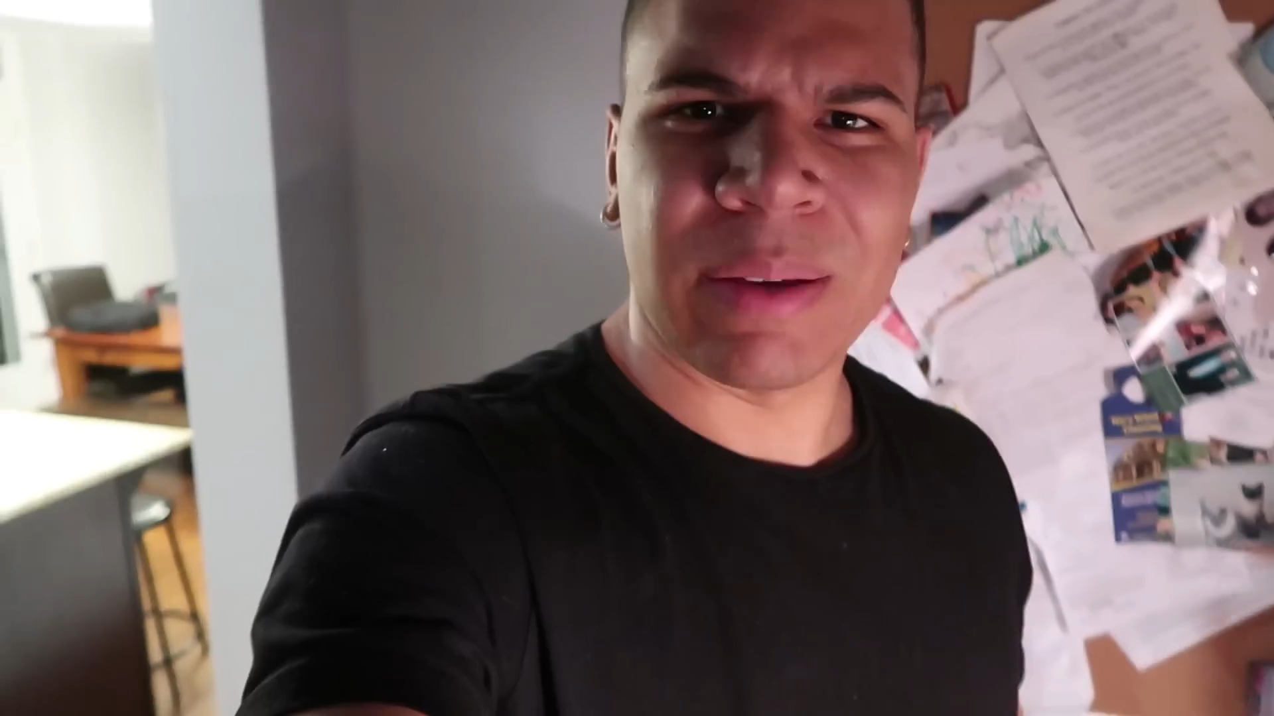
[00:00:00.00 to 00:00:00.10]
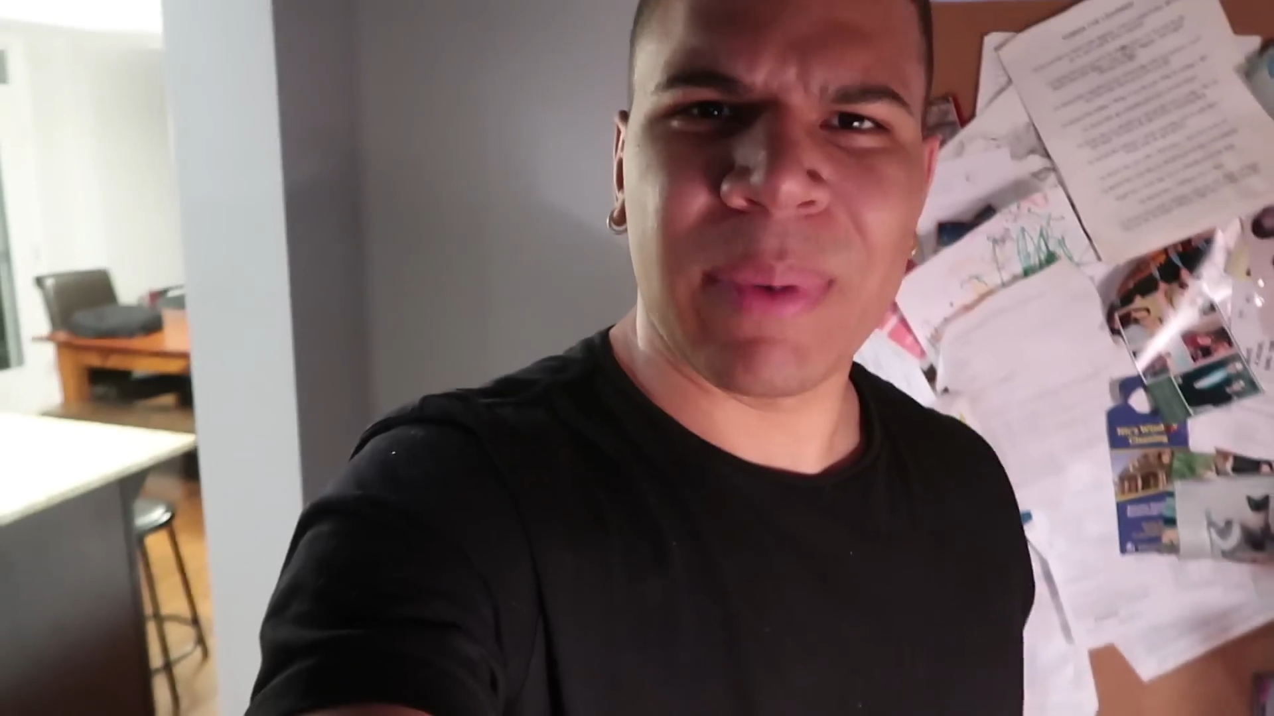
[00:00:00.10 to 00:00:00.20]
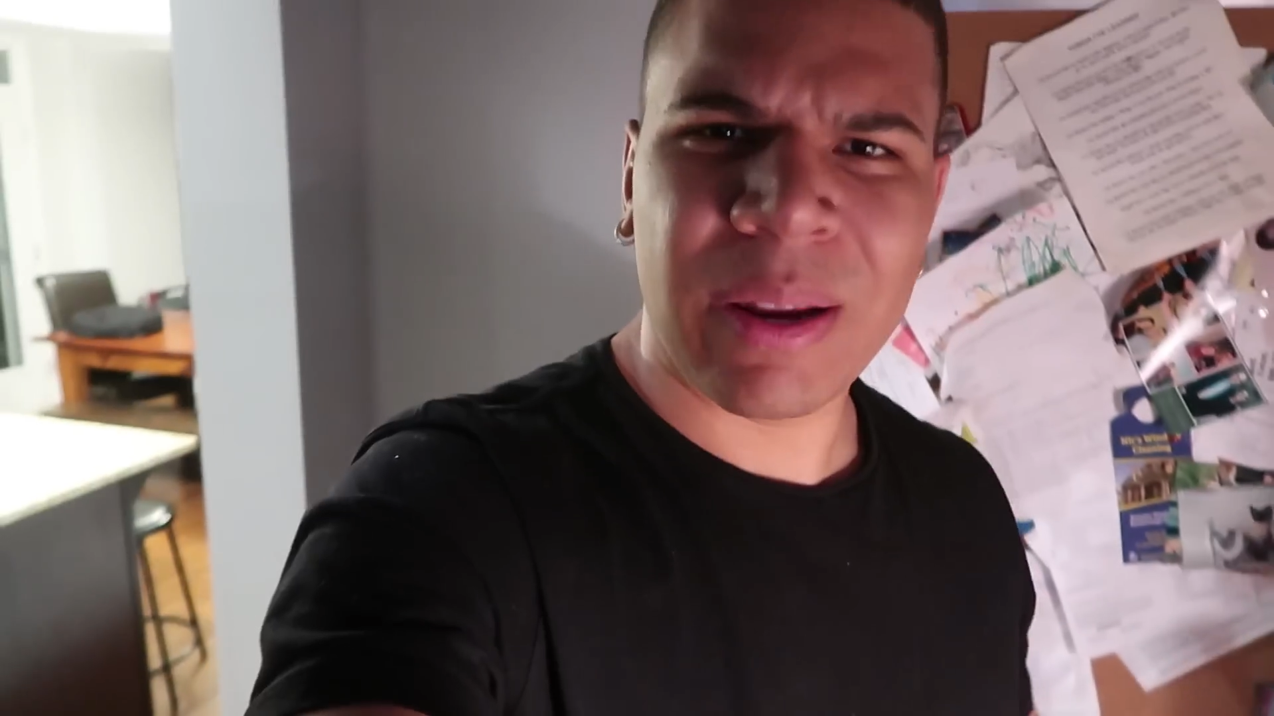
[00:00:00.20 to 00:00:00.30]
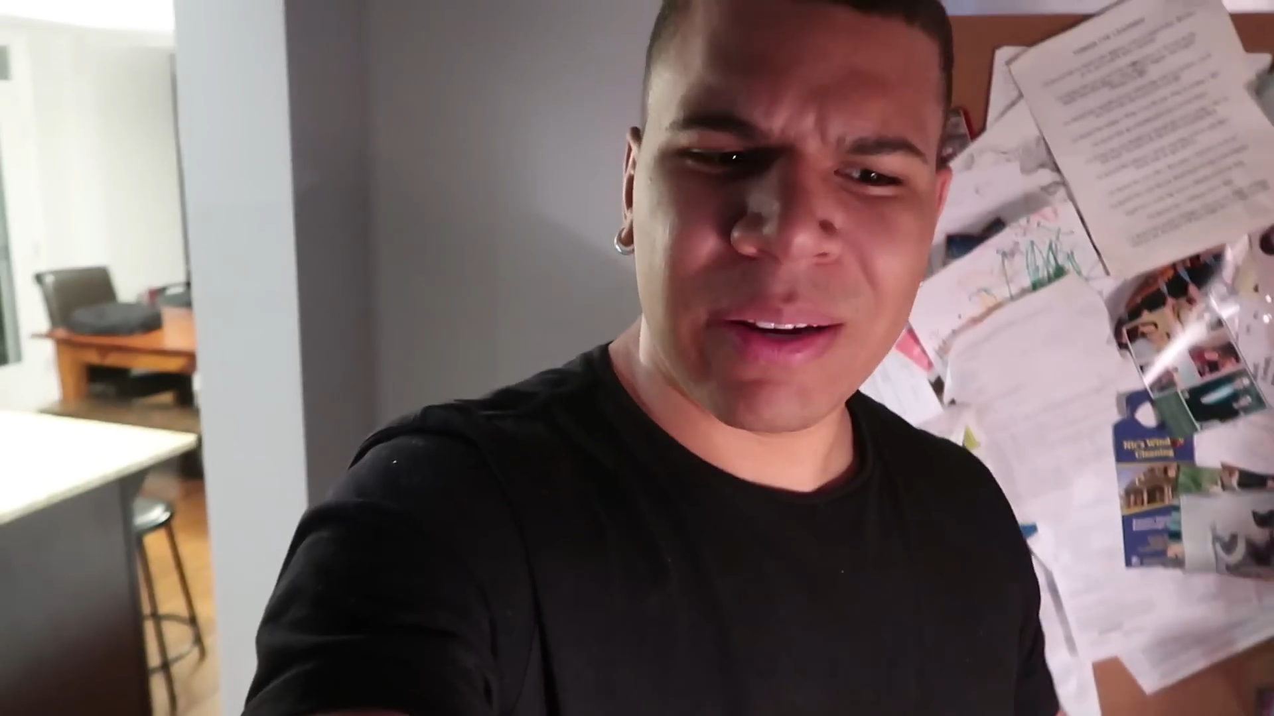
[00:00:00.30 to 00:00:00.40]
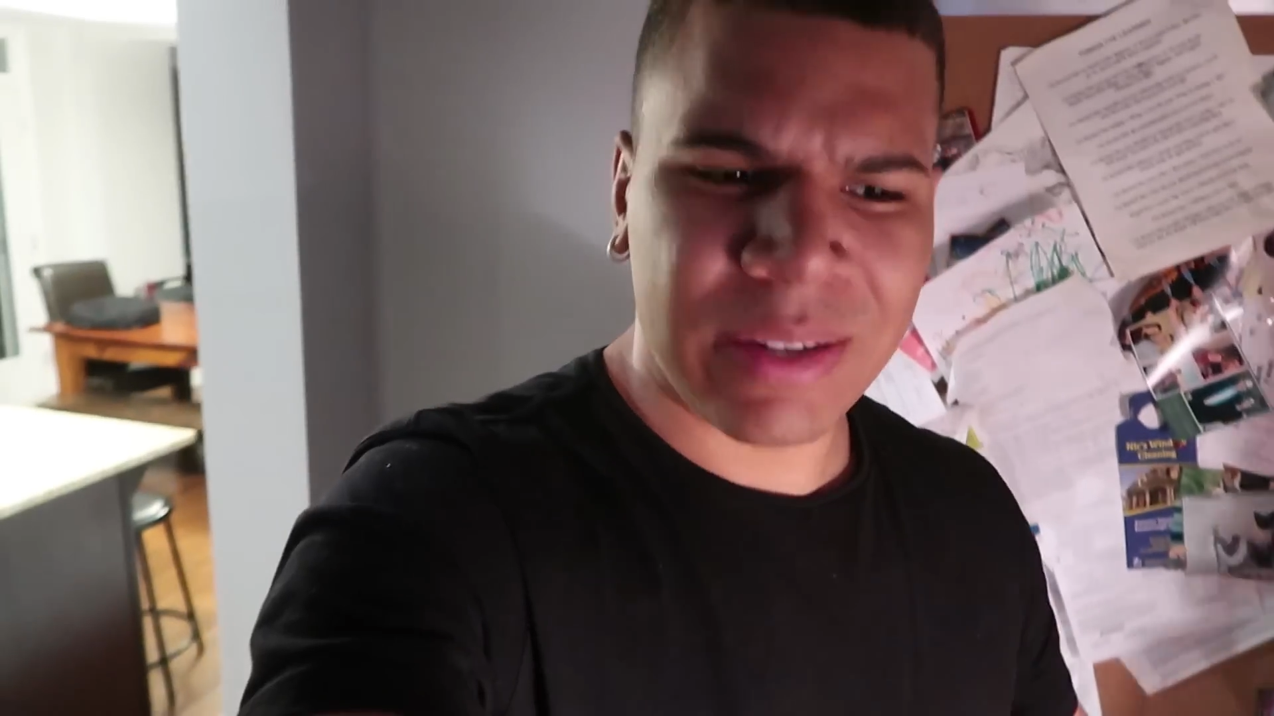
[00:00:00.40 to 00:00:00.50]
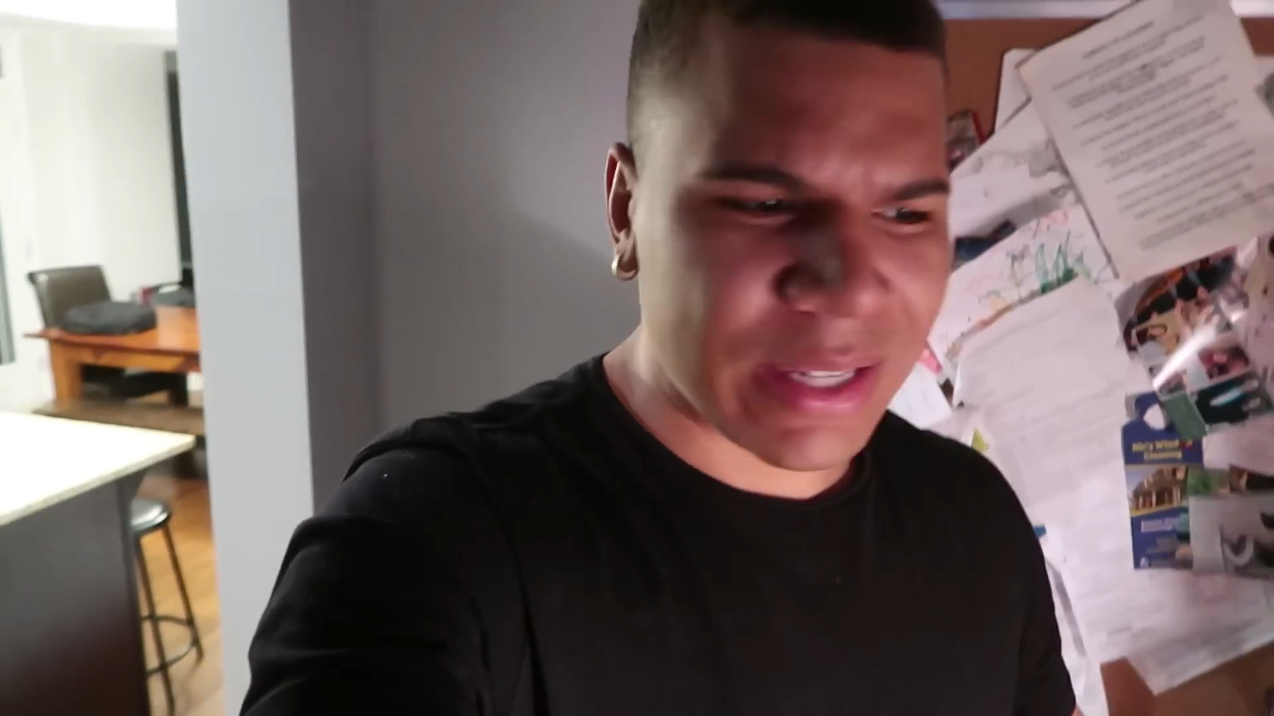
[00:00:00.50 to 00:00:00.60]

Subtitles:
The amount of